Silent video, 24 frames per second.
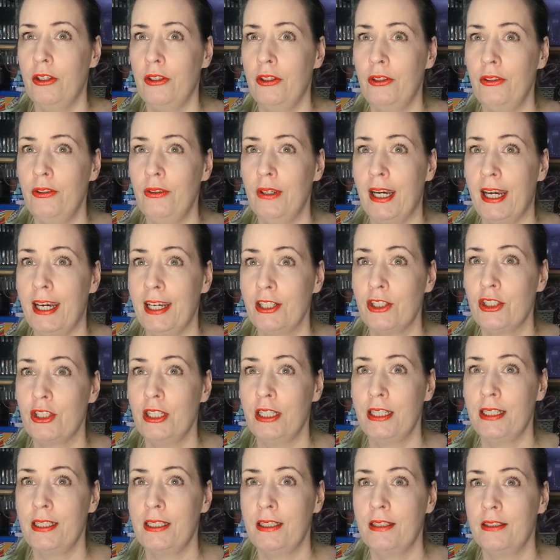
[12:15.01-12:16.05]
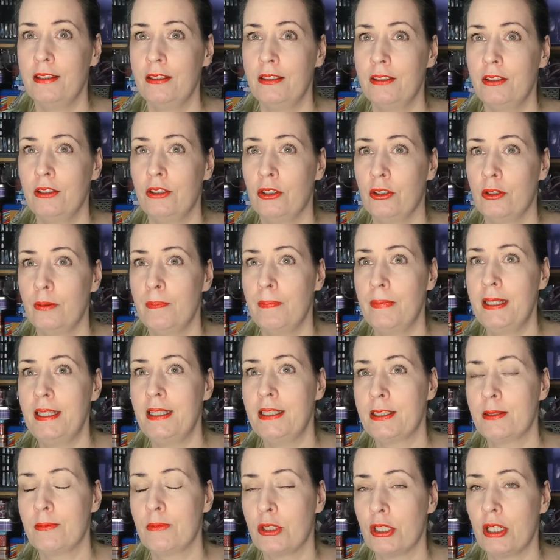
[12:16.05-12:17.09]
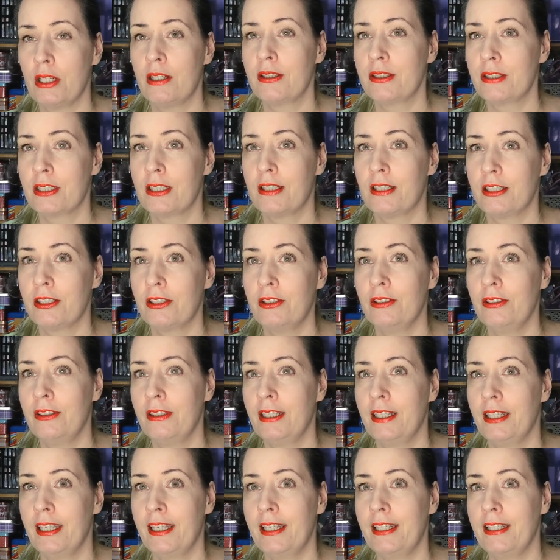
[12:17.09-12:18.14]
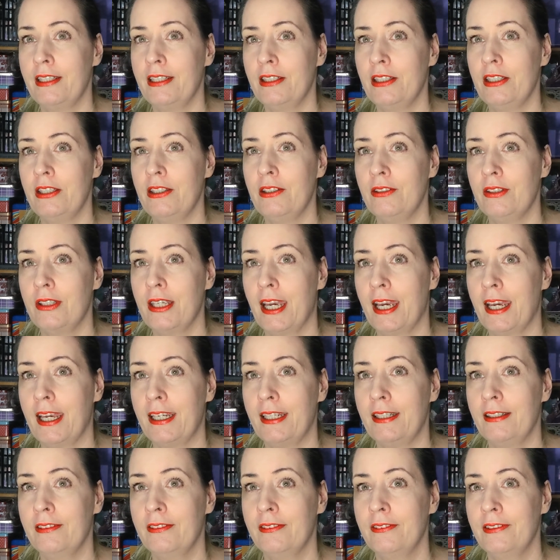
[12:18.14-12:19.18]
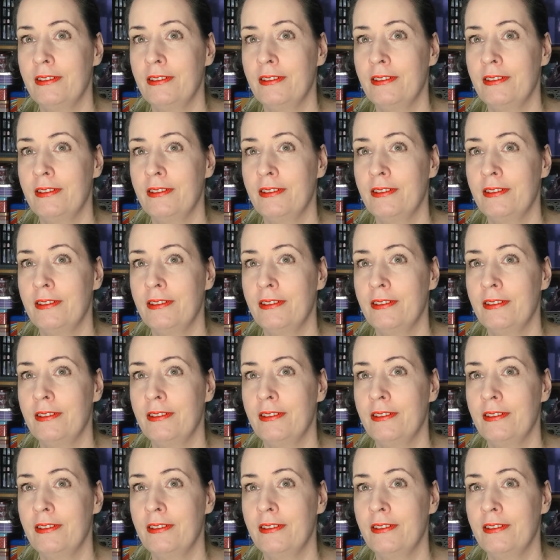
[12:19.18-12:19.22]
who actually got me some charts that I couldn't get in the UK.